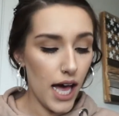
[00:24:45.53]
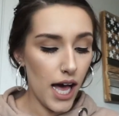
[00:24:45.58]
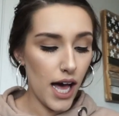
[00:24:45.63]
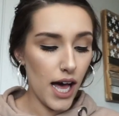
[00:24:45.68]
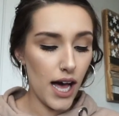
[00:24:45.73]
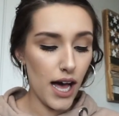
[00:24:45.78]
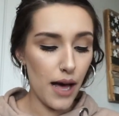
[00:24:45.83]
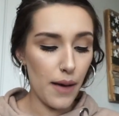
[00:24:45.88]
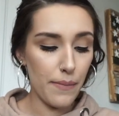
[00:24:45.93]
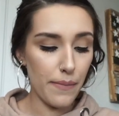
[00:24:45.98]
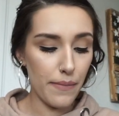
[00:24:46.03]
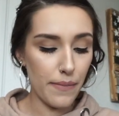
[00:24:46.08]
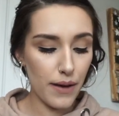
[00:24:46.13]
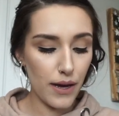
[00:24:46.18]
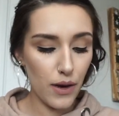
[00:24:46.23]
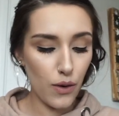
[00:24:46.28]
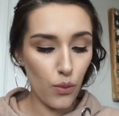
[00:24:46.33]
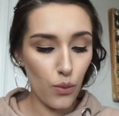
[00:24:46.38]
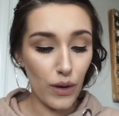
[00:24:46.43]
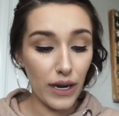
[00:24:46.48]
Um,
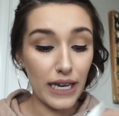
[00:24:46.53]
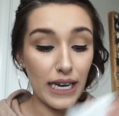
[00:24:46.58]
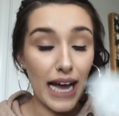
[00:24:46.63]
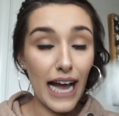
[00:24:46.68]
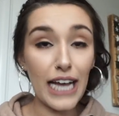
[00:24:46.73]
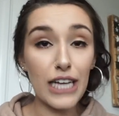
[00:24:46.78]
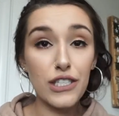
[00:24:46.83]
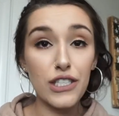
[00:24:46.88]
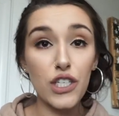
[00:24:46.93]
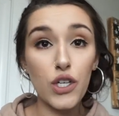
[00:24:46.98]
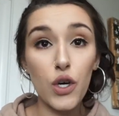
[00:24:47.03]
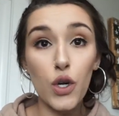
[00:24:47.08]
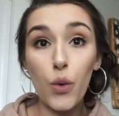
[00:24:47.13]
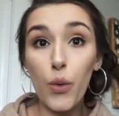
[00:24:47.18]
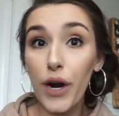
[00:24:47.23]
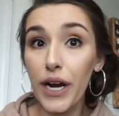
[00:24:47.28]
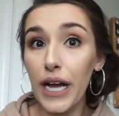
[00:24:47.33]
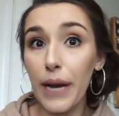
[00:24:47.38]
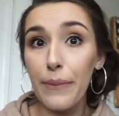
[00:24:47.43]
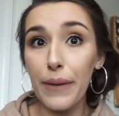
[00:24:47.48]
when I used to go to
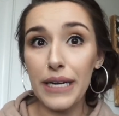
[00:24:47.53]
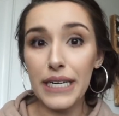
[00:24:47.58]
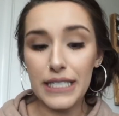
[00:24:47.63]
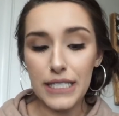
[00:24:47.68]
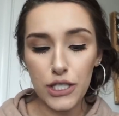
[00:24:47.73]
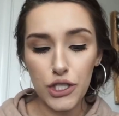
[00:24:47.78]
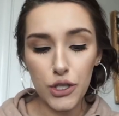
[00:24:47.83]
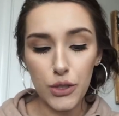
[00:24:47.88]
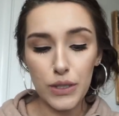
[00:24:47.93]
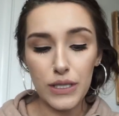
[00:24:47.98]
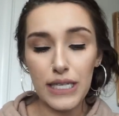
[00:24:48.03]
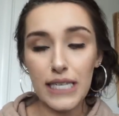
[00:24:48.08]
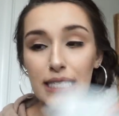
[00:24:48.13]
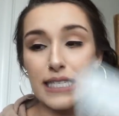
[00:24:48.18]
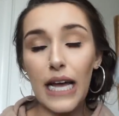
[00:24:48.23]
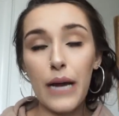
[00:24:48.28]
work on Mondays and Tuesdays,